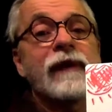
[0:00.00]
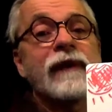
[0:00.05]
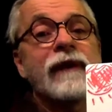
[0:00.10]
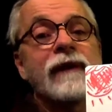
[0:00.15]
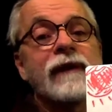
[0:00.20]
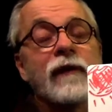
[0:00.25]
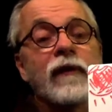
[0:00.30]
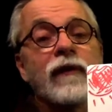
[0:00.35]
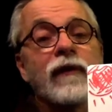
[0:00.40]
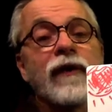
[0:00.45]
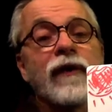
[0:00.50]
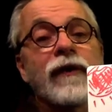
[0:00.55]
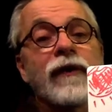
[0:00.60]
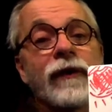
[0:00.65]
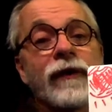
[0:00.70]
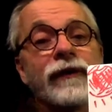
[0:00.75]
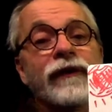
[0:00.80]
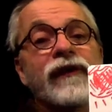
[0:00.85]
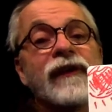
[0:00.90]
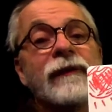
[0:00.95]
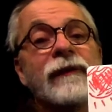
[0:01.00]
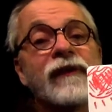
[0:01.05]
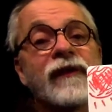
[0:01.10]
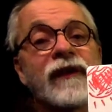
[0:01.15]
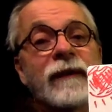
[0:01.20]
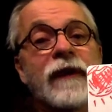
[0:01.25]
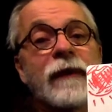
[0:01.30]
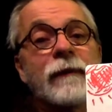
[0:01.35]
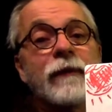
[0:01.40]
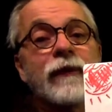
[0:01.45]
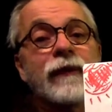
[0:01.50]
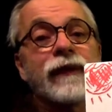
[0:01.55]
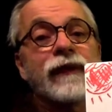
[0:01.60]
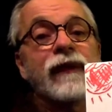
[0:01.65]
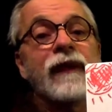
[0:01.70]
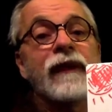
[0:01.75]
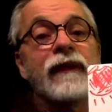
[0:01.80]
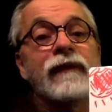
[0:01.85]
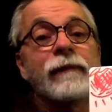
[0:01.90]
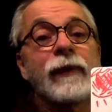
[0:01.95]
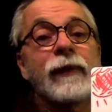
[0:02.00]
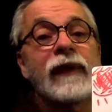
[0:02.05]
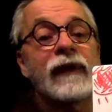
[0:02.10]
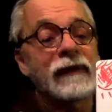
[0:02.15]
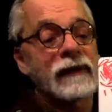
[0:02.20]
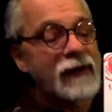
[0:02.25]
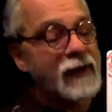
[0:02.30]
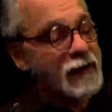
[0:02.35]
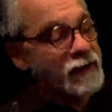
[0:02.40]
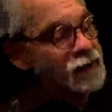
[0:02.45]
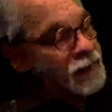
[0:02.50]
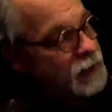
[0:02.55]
in the world seems to come up with the pentatonic scale,